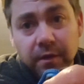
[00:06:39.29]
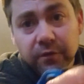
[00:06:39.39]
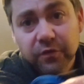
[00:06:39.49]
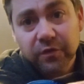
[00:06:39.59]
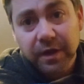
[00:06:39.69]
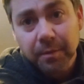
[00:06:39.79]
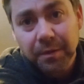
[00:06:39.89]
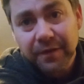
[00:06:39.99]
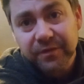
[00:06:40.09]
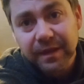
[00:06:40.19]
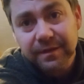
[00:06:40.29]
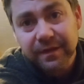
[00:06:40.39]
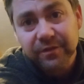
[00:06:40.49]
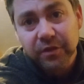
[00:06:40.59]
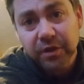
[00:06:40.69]
it's just like a plastic
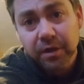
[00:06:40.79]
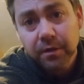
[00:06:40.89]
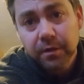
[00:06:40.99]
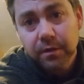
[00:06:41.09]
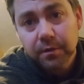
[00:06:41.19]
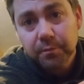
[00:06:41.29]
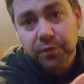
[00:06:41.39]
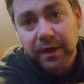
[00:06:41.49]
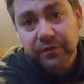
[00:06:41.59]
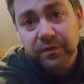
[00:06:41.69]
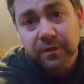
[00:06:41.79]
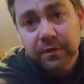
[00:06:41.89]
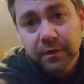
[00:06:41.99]
disc that you press.